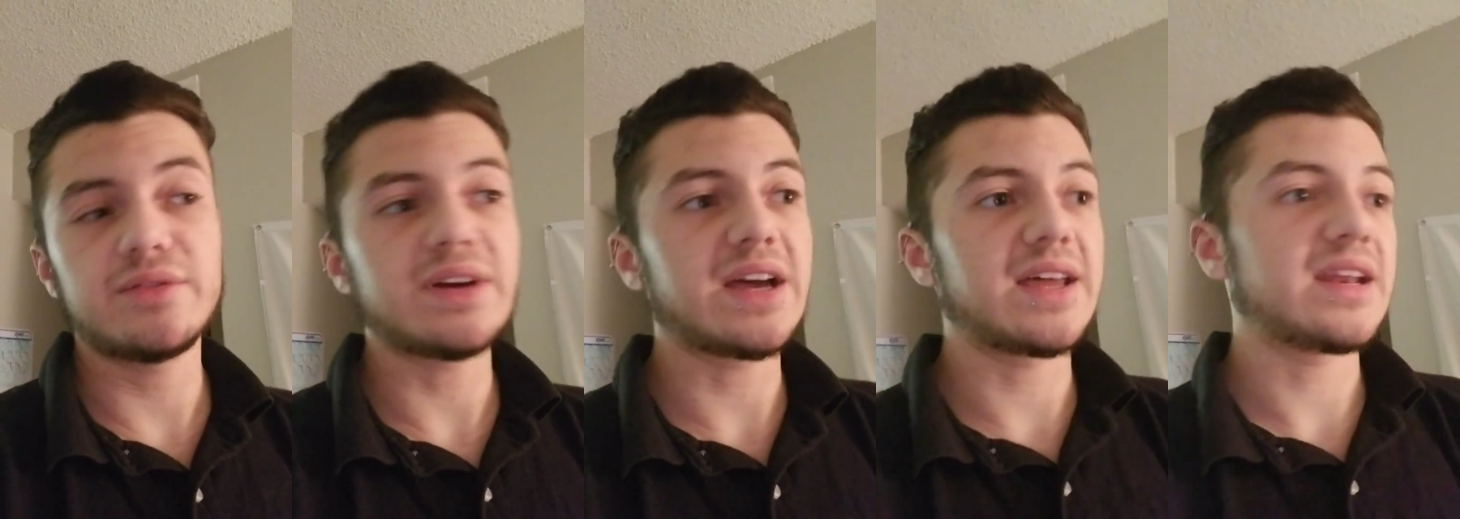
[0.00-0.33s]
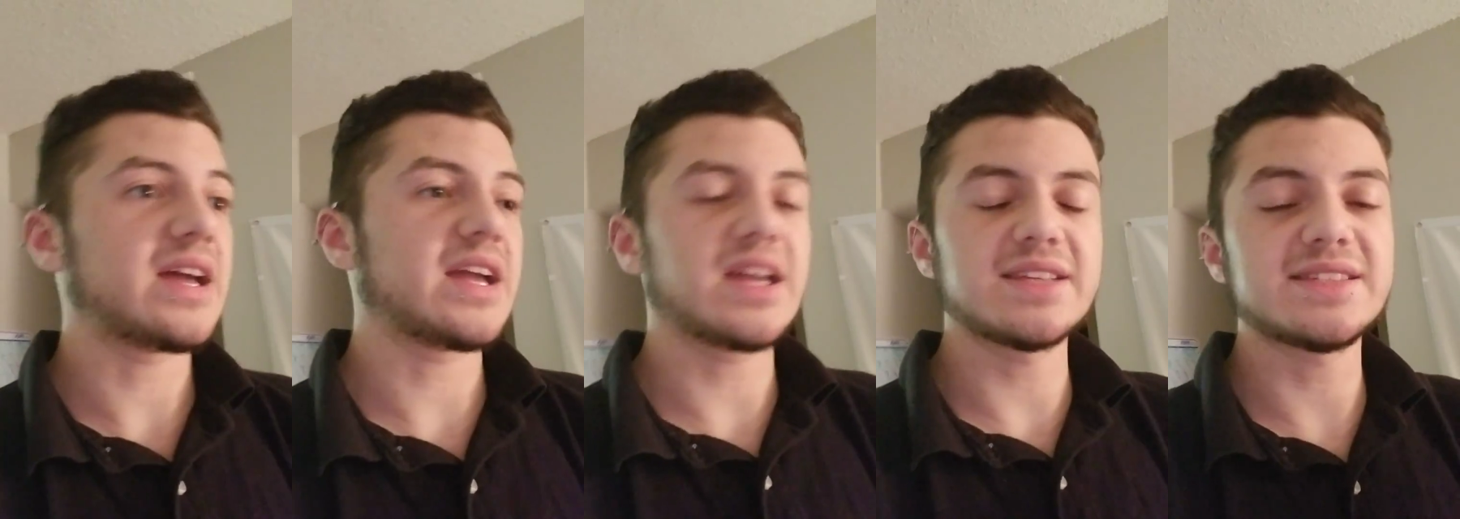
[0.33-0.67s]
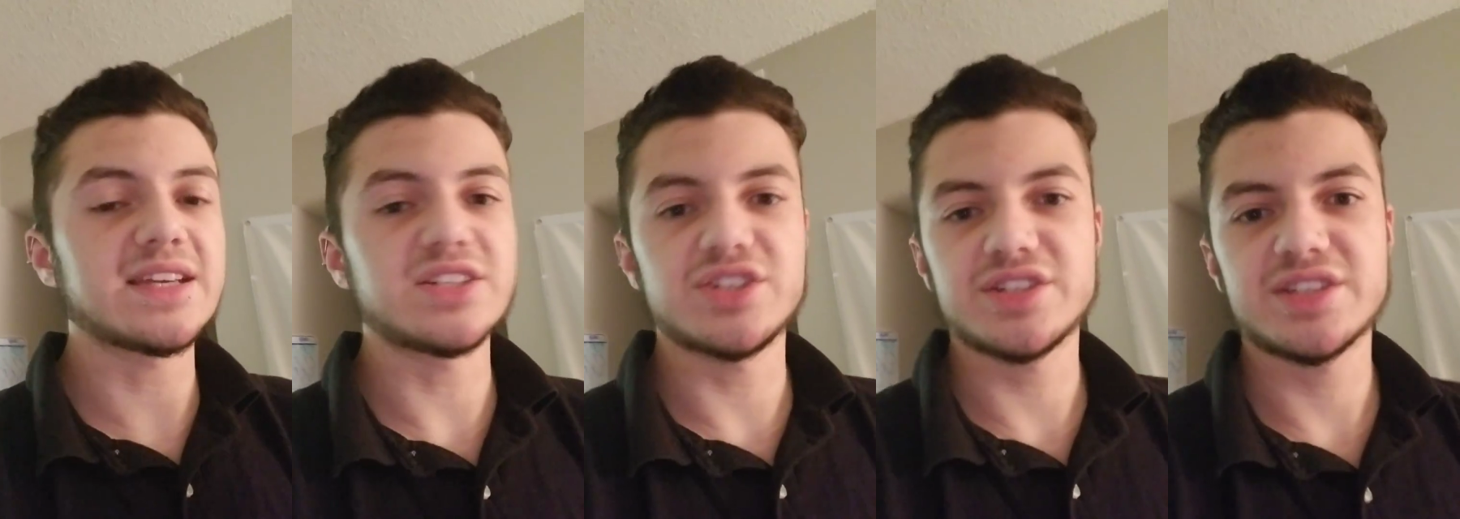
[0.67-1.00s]
And I guess
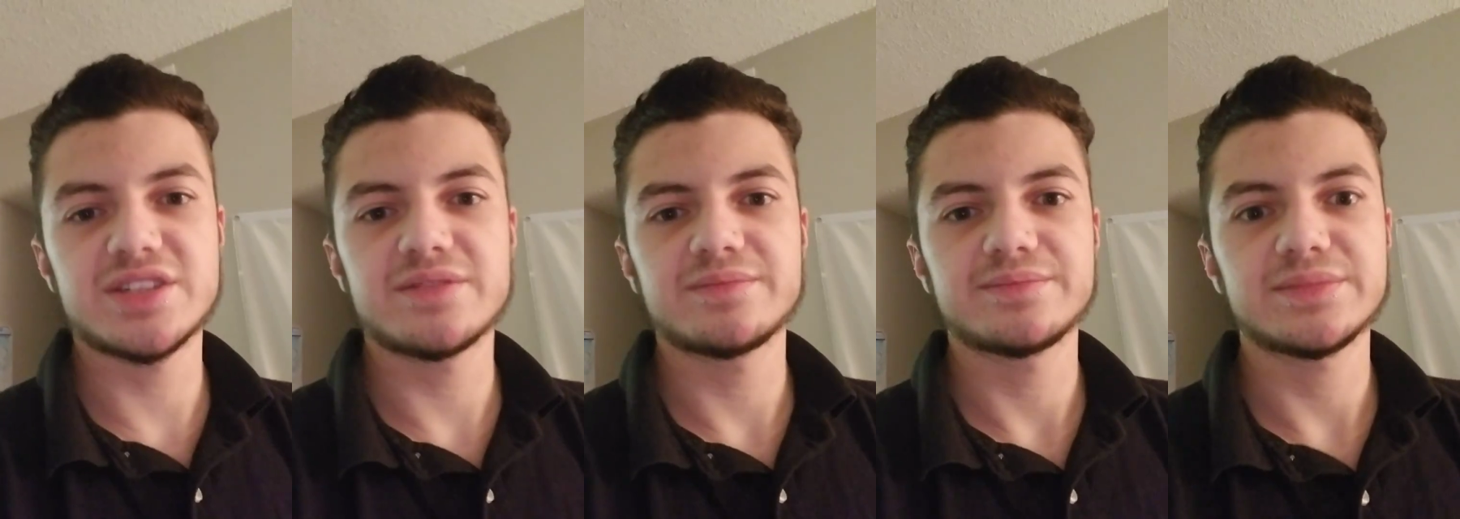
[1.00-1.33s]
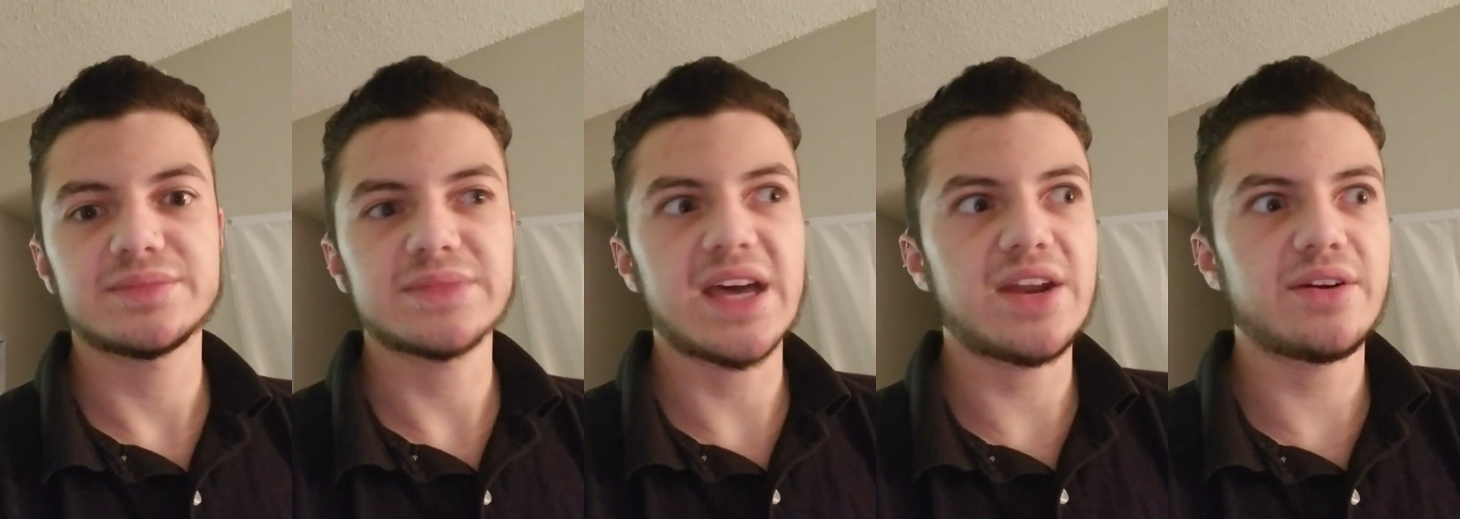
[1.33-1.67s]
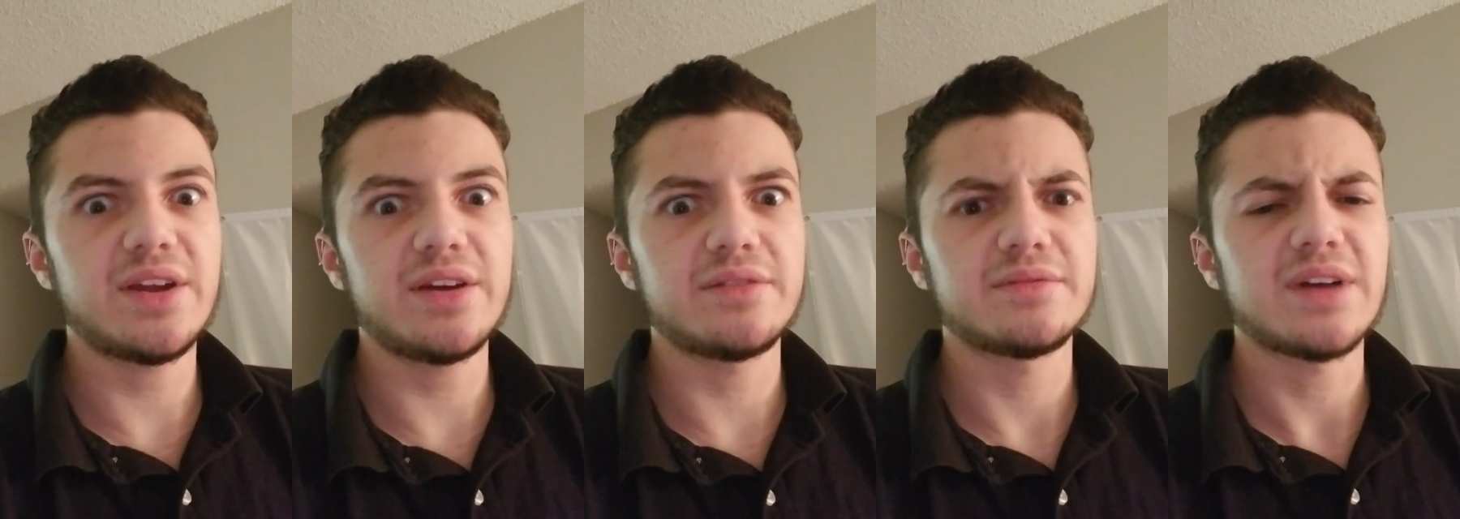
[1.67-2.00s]
I don't
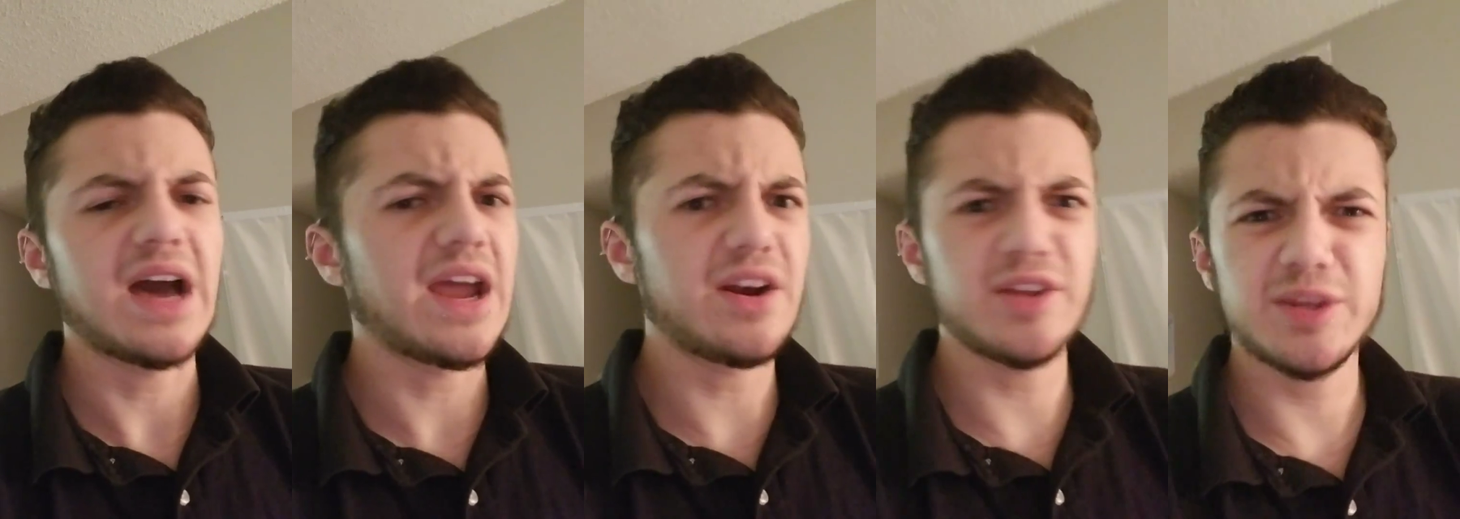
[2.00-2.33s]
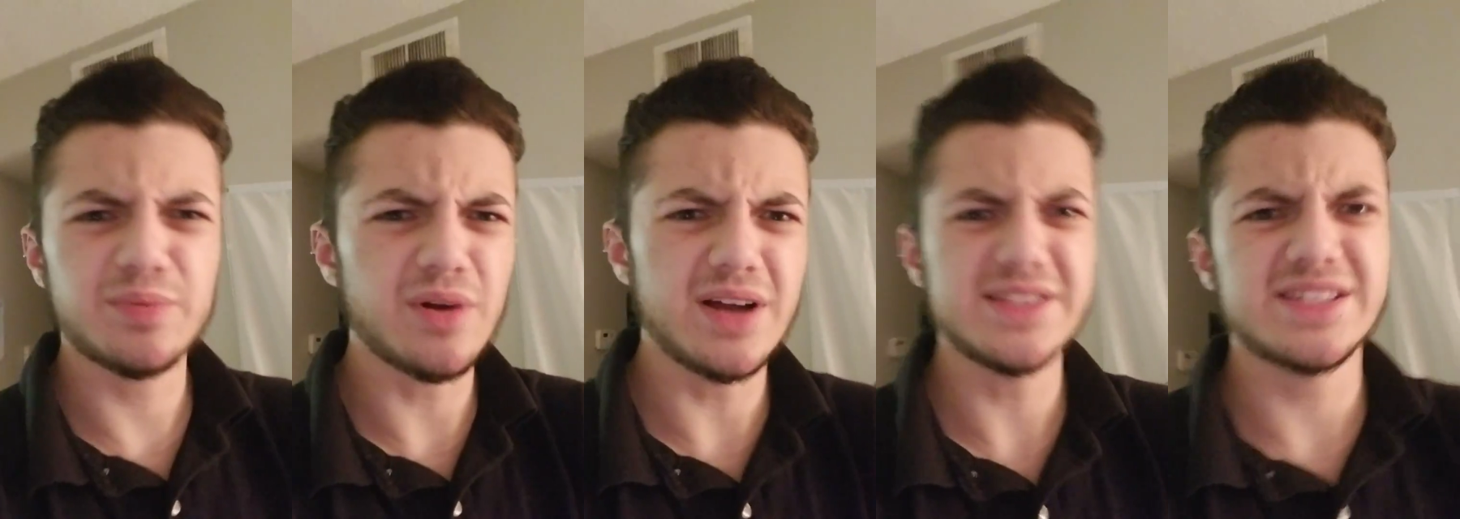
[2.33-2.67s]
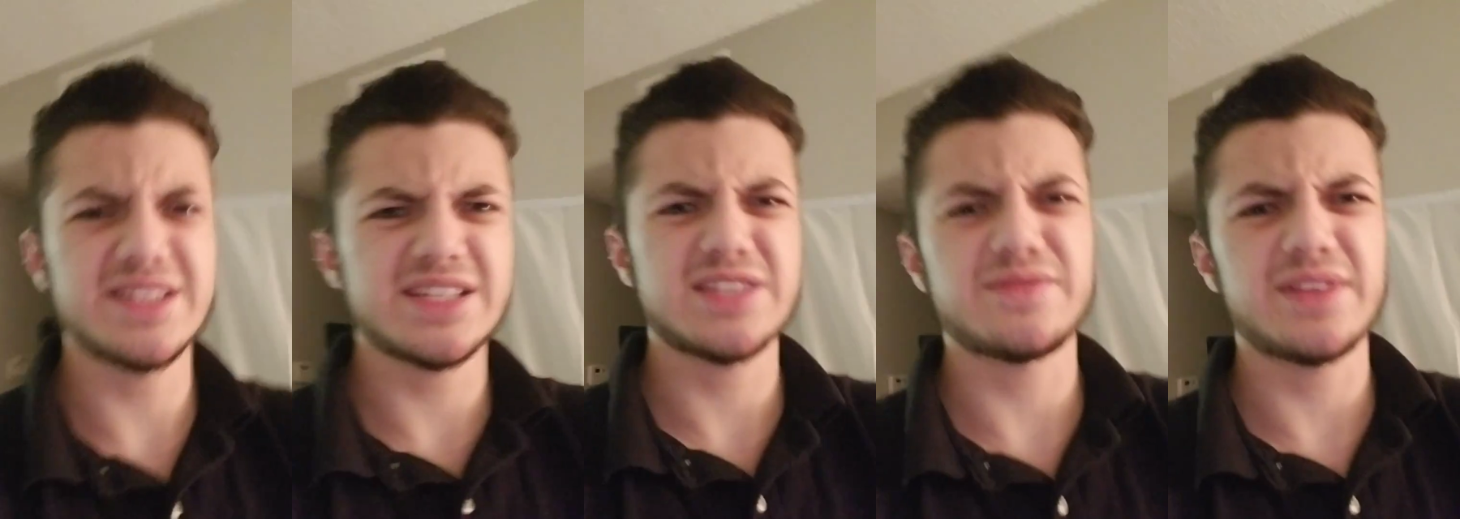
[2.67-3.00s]
know. I don't know what the process
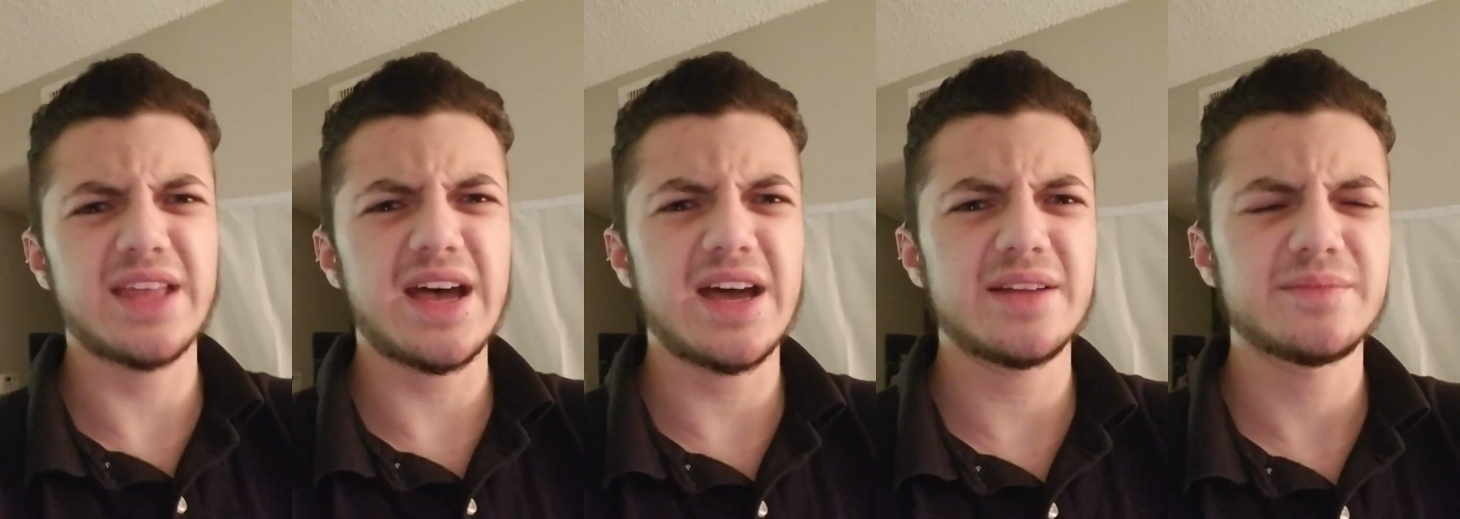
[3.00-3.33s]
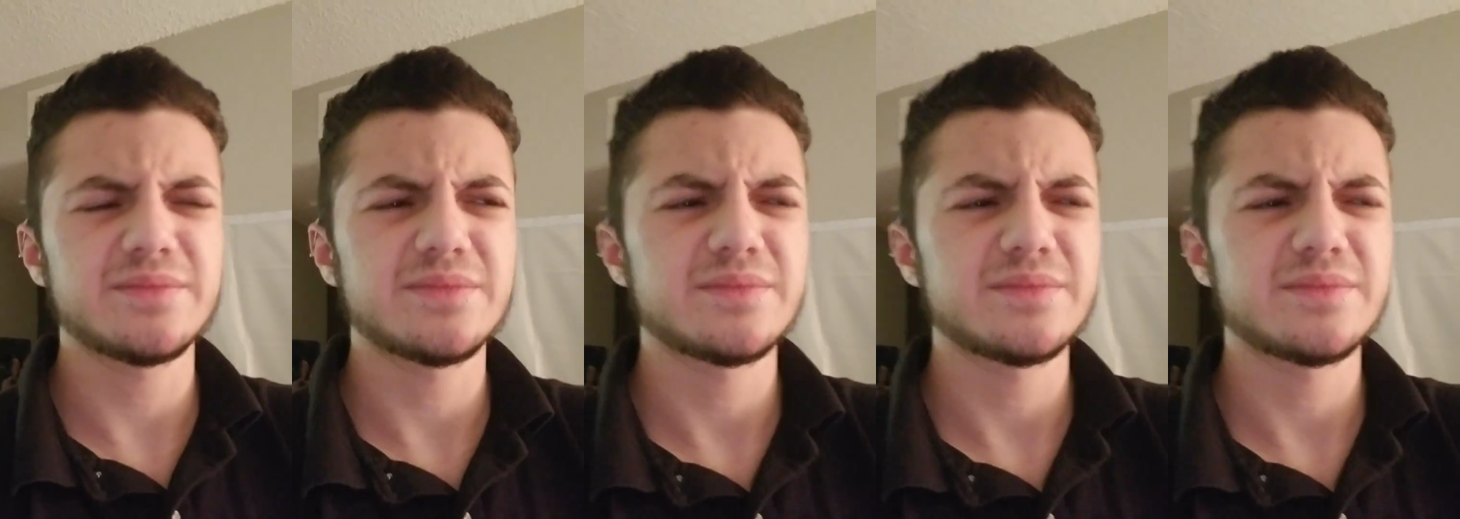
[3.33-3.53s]
is for that.